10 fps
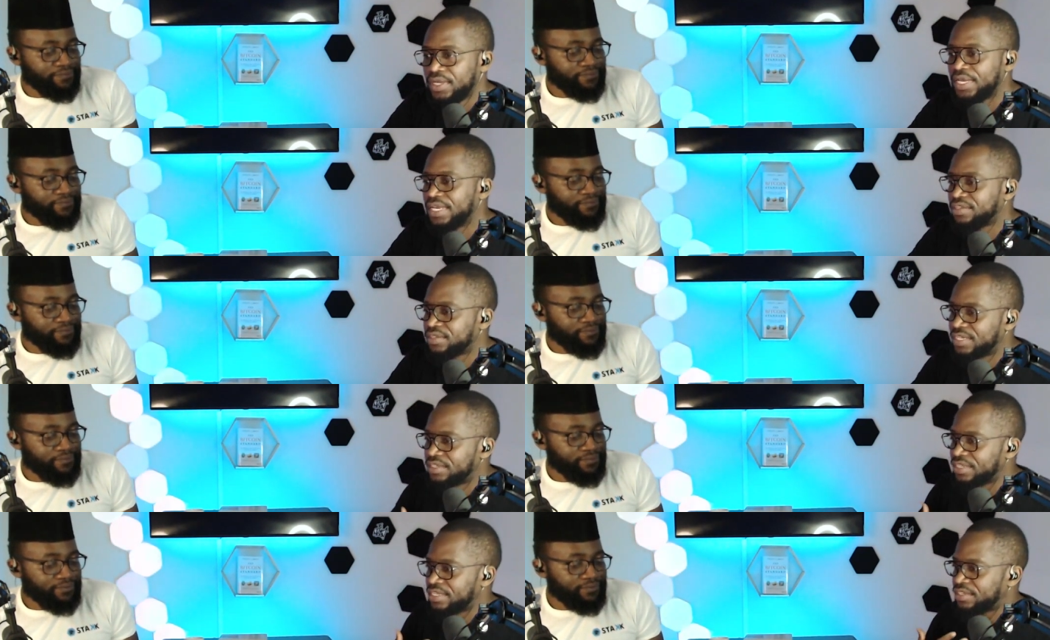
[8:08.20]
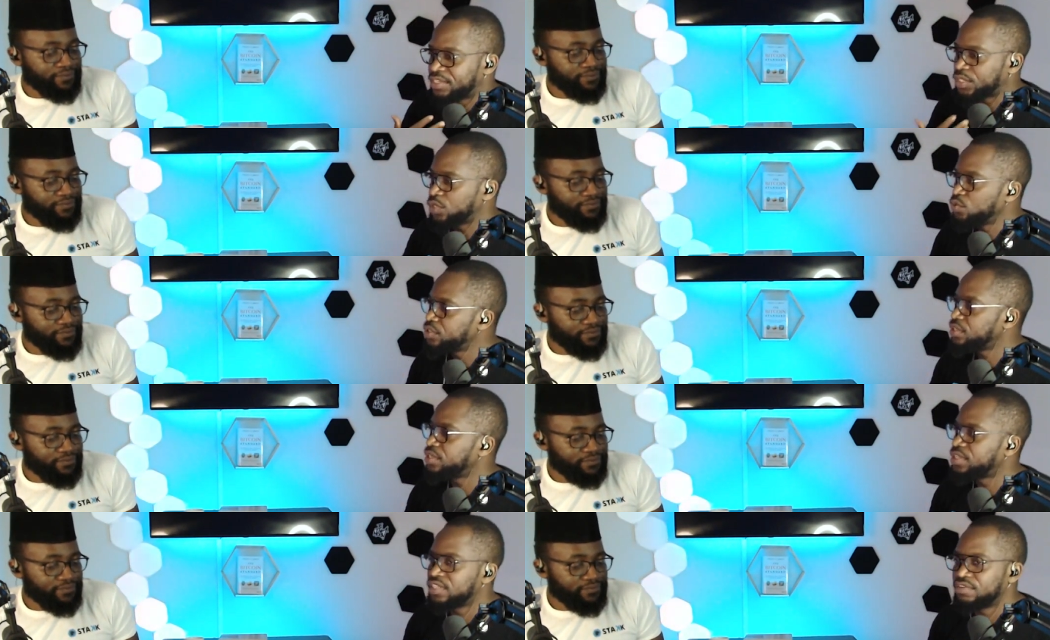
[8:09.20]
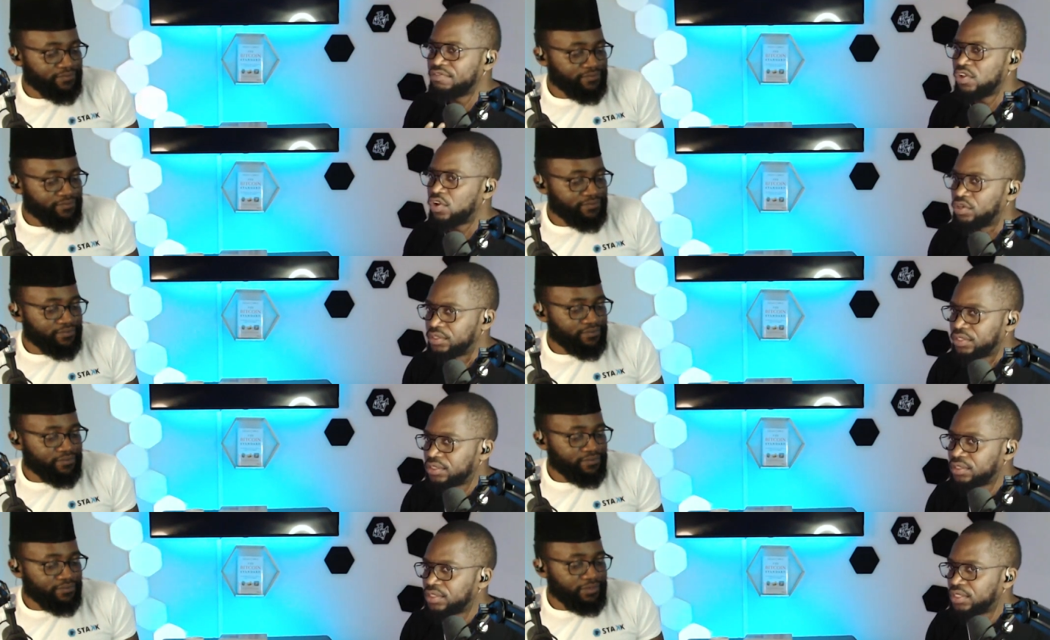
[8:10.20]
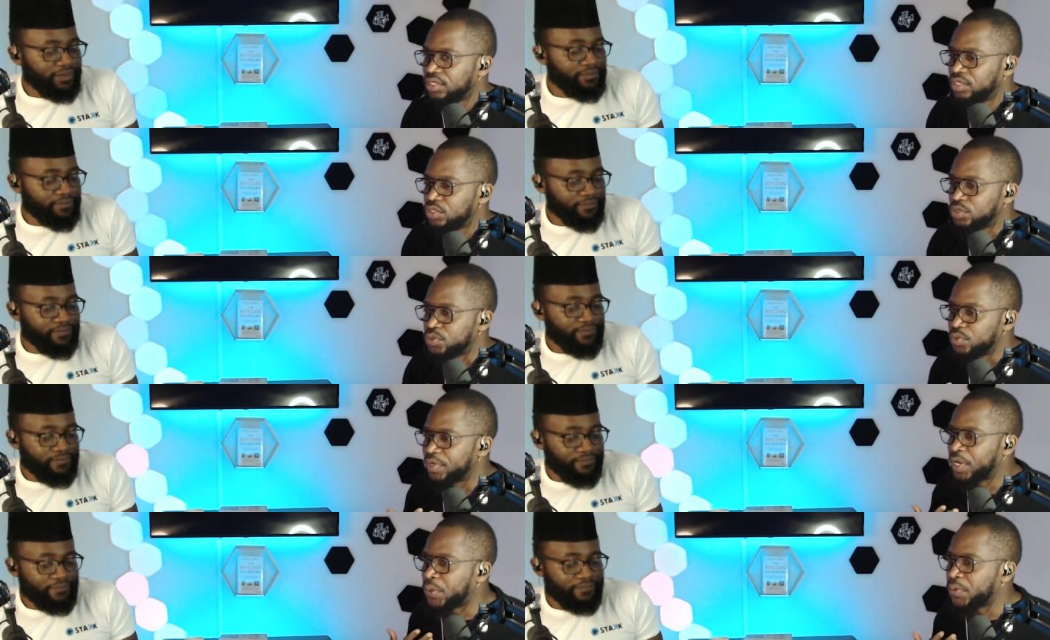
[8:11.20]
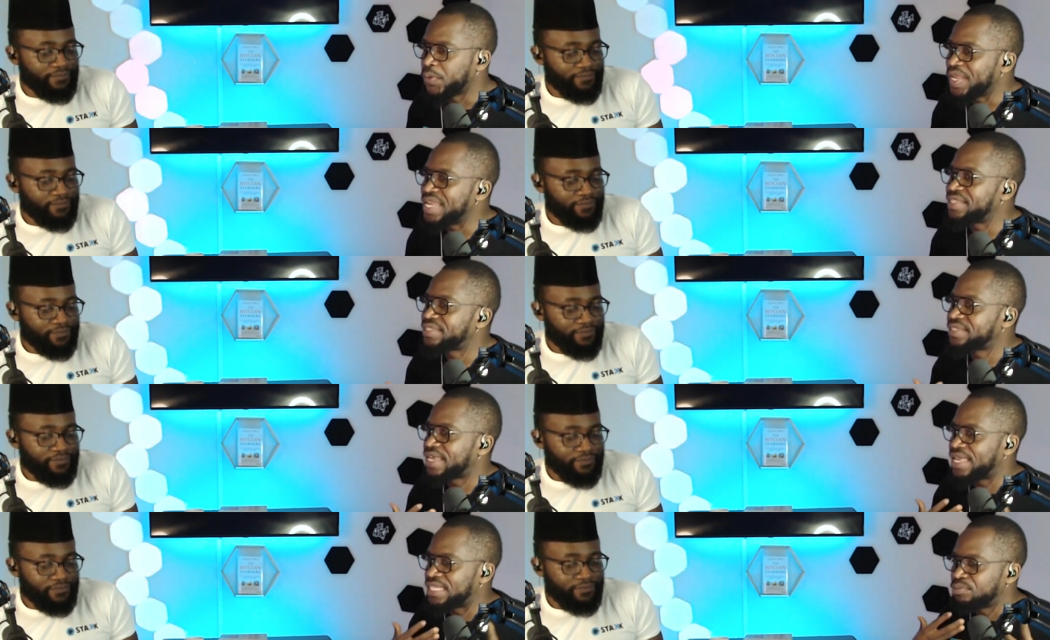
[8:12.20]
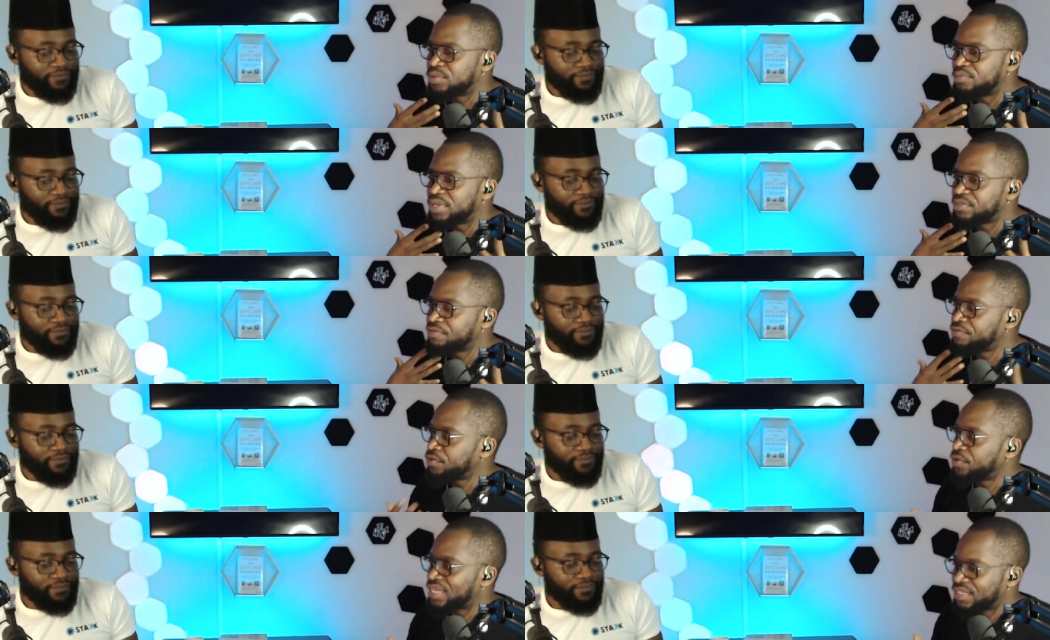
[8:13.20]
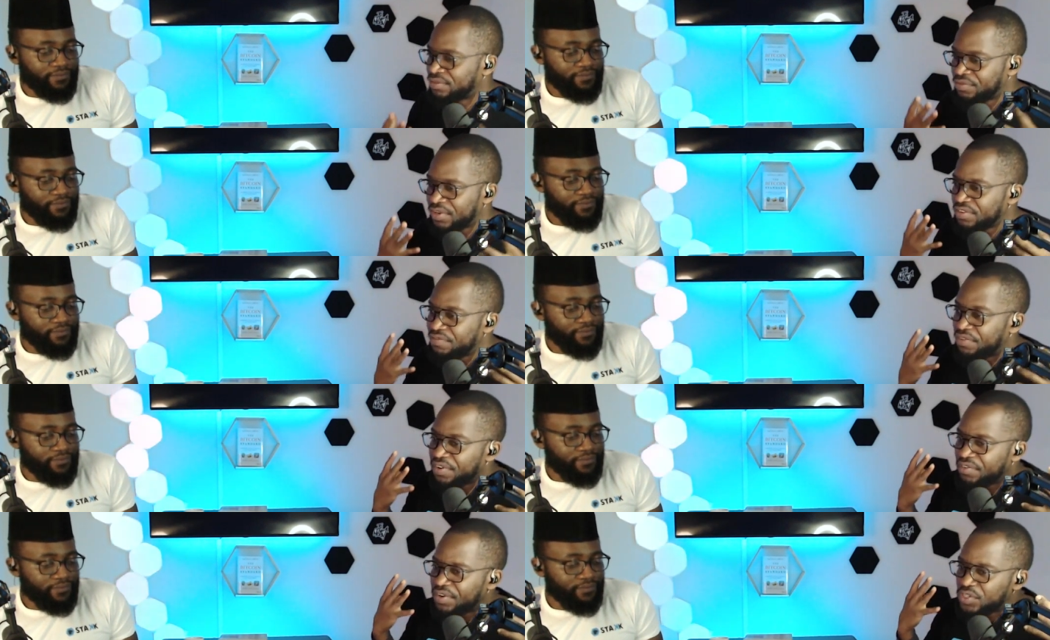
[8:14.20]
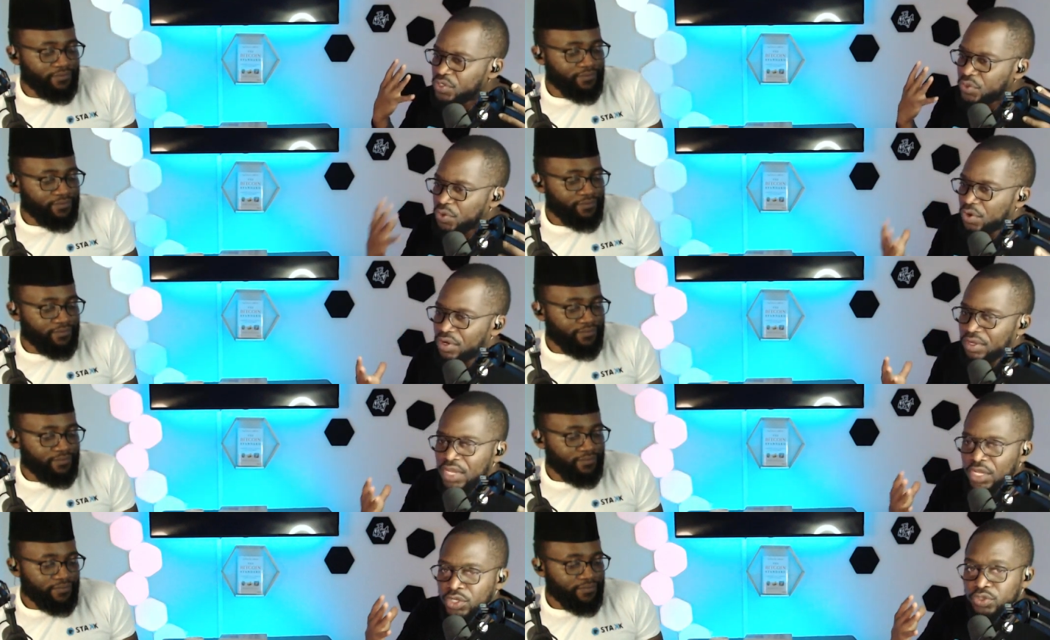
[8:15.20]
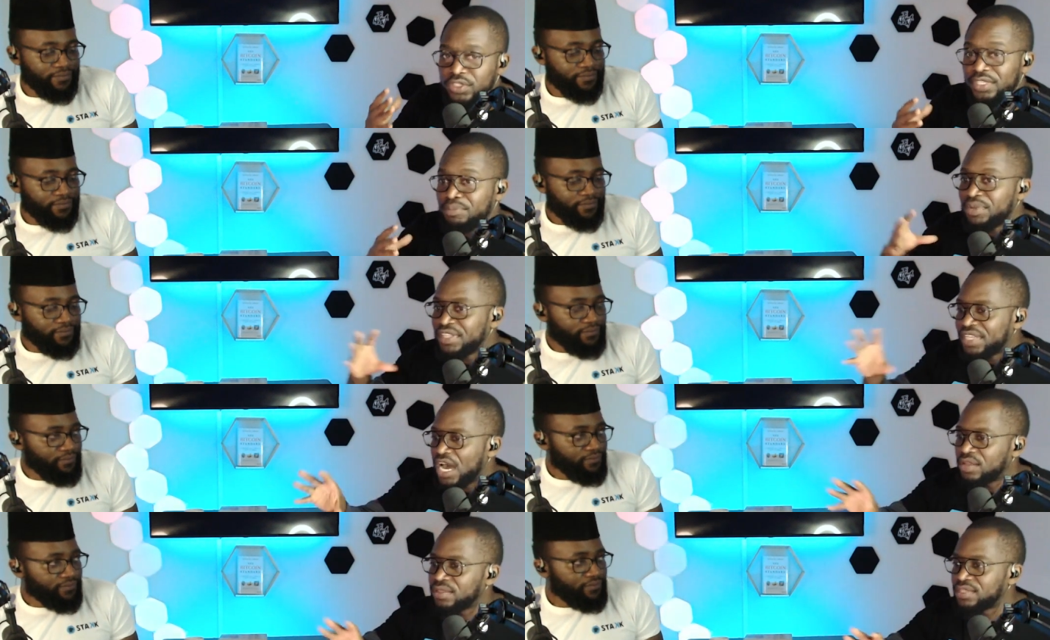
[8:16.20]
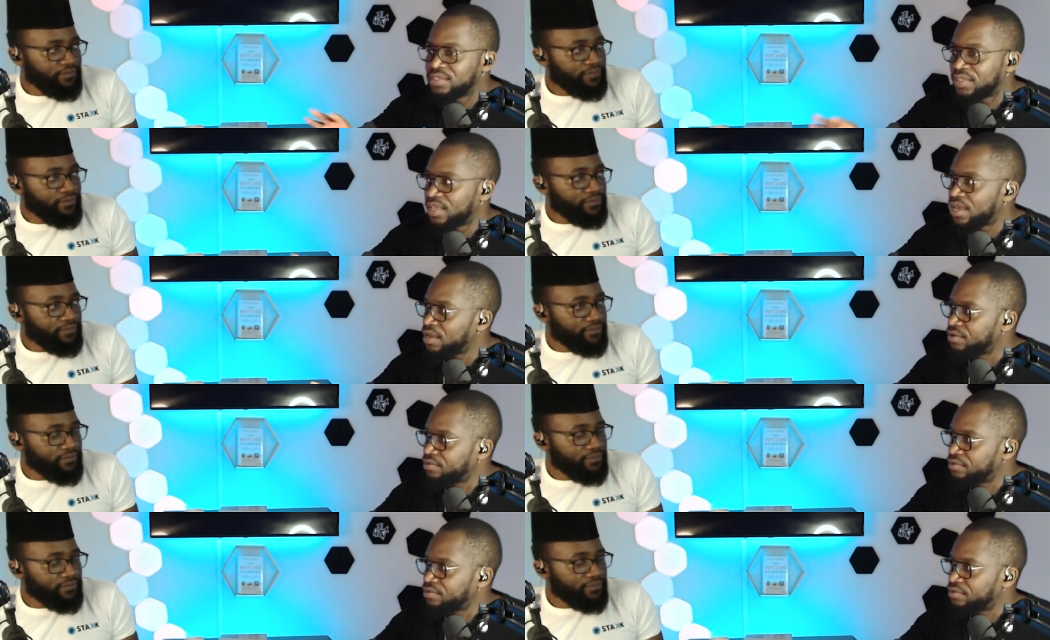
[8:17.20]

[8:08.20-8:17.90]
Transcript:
Speaker 1: It's it's it's a skill set that they've learned yeah. to create and implement FUD at a very very very strong using the media outlets that they have.